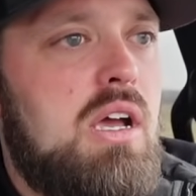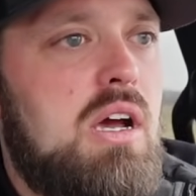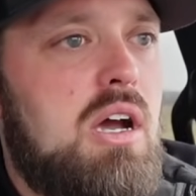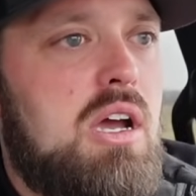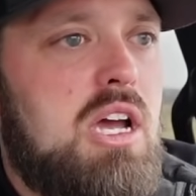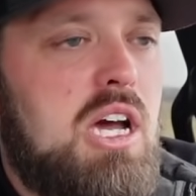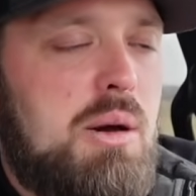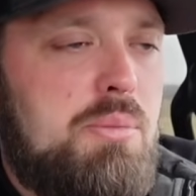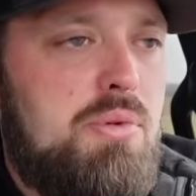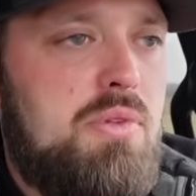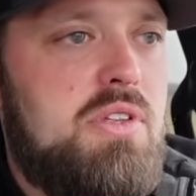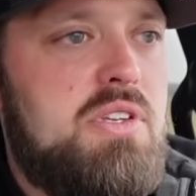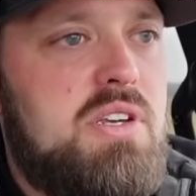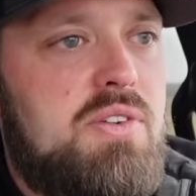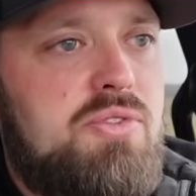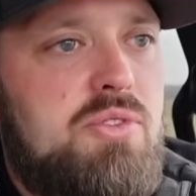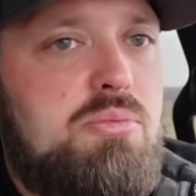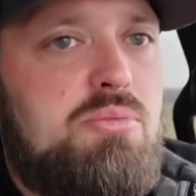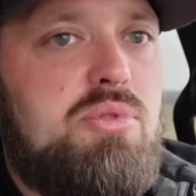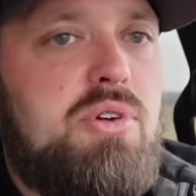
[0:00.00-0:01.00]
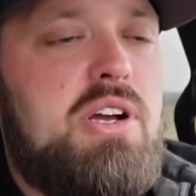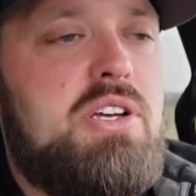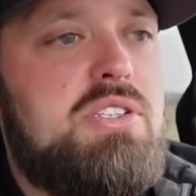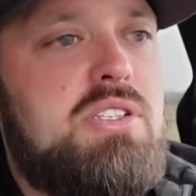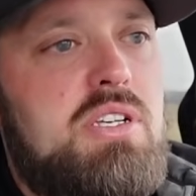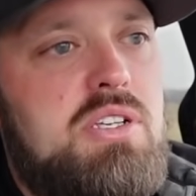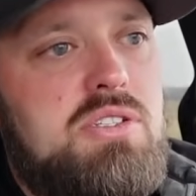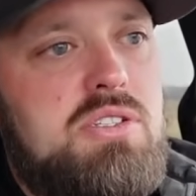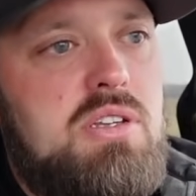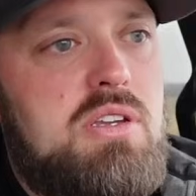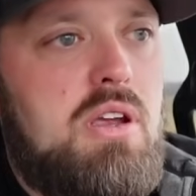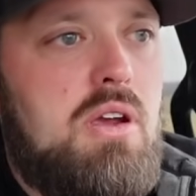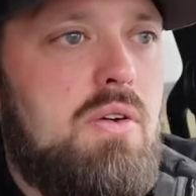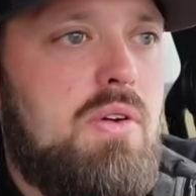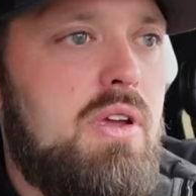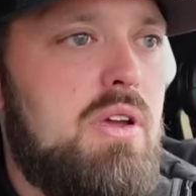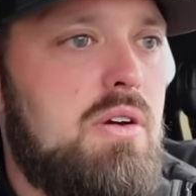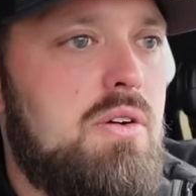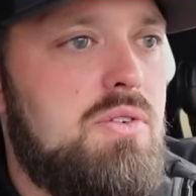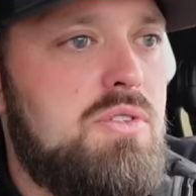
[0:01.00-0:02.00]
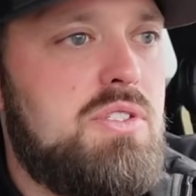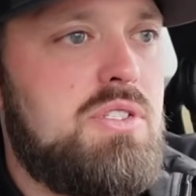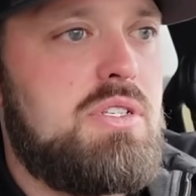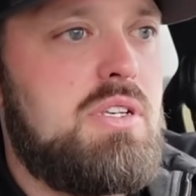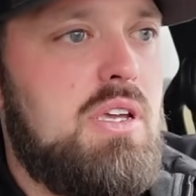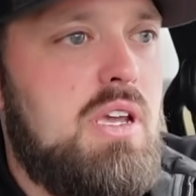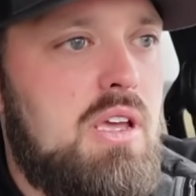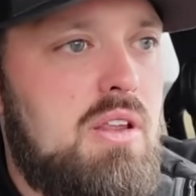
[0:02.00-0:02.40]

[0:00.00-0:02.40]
a couple of different pricing scenarios